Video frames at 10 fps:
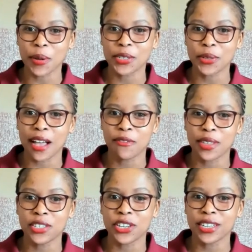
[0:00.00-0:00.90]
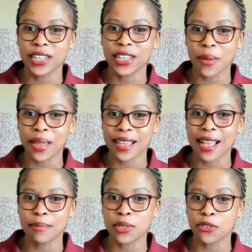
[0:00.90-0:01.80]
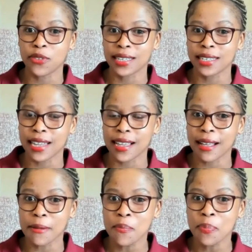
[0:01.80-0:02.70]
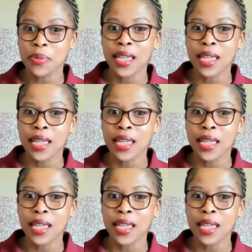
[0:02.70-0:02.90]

going to have with Churchill when it comes to fixed income.